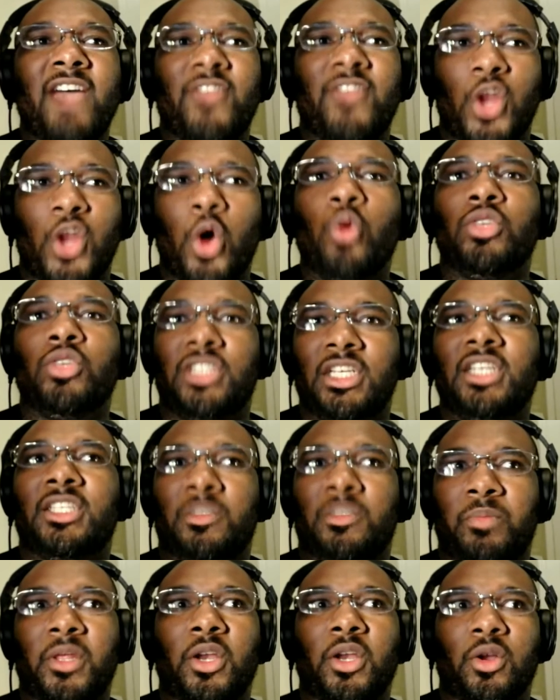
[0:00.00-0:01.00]
an OG
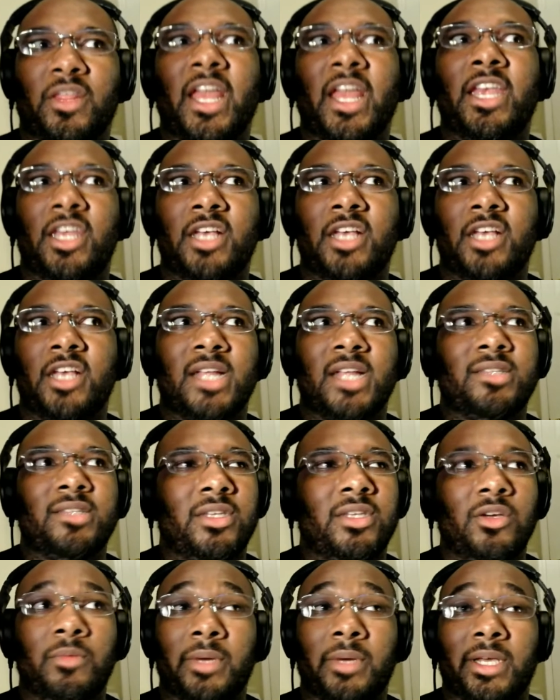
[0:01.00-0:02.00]
splitter that does that
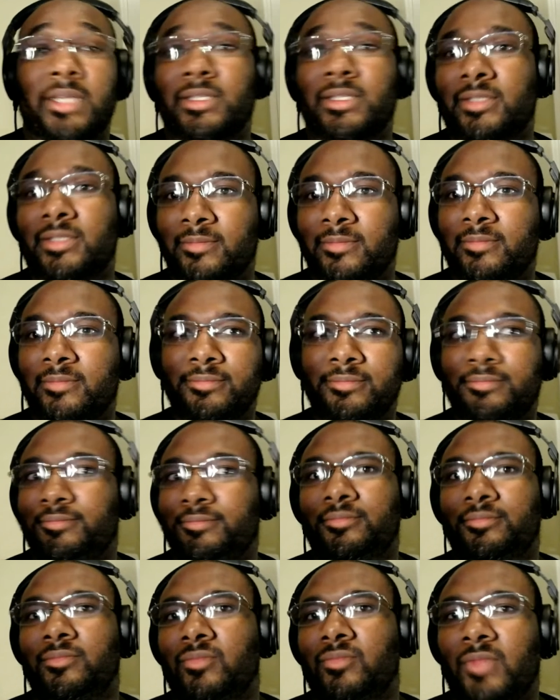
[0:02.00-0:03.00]
still because,
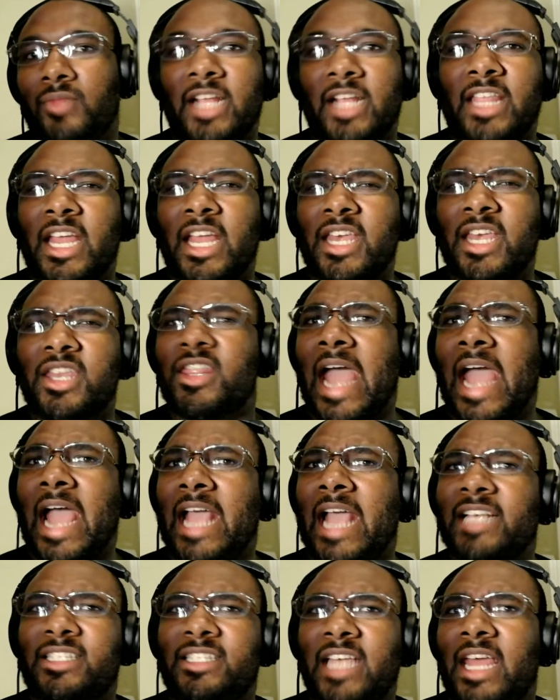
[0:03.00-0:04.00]
like they I
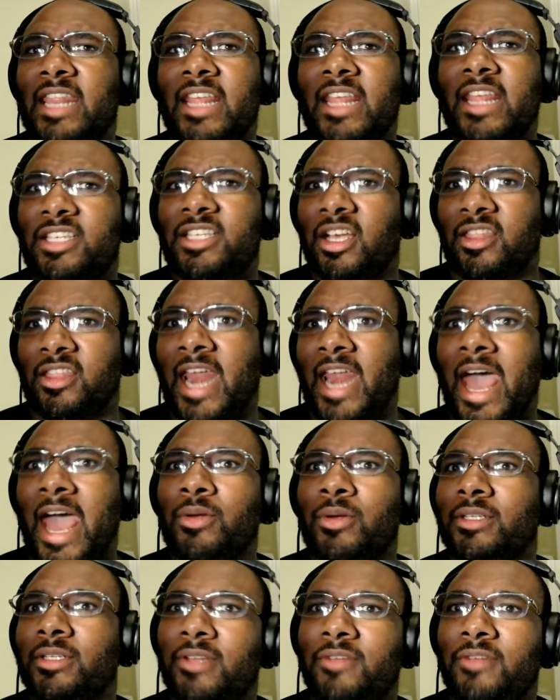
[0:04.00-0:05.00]
guess that they took that
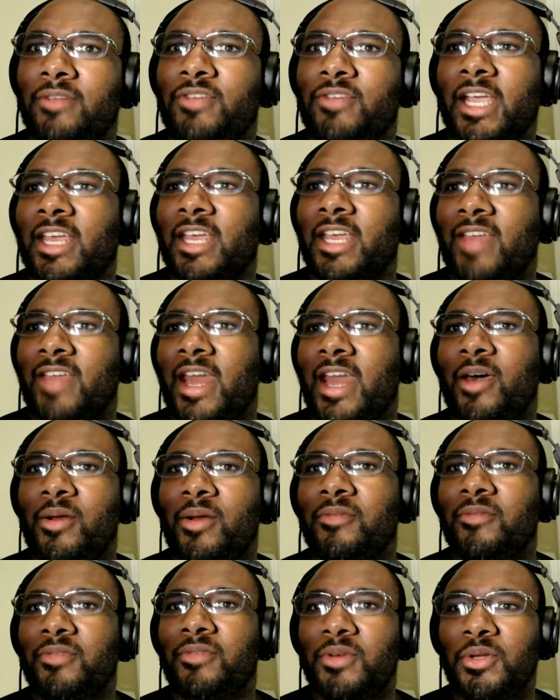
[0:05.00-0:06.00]
out. They're taking that out
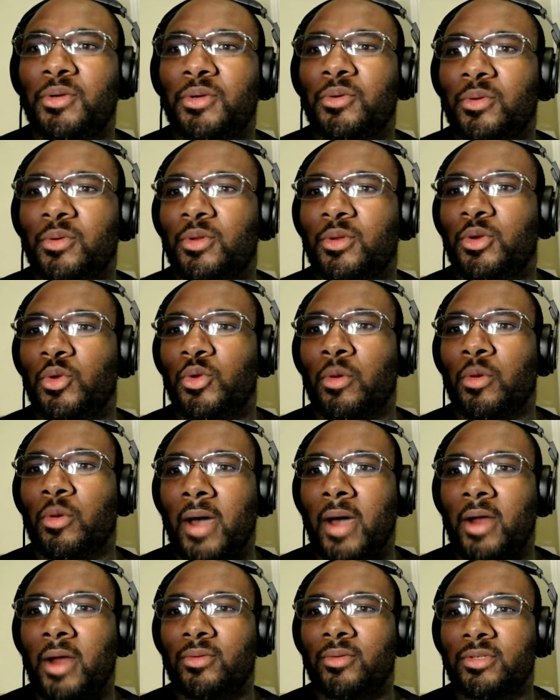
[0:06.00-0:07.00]
of newer
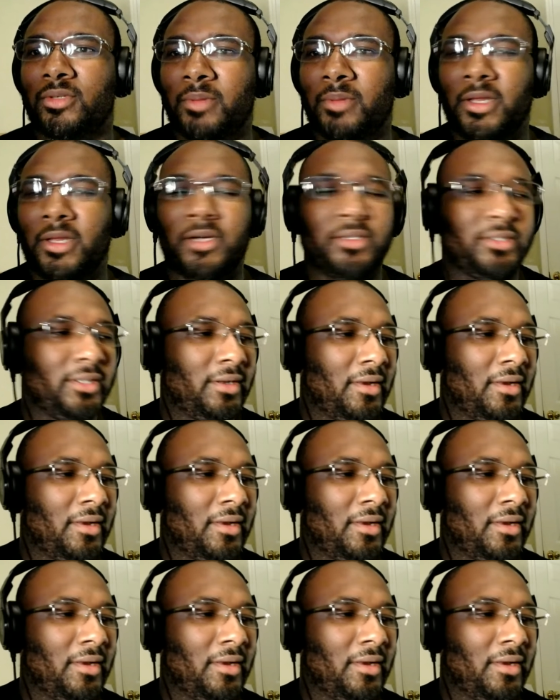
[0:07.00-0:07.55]
model splitters.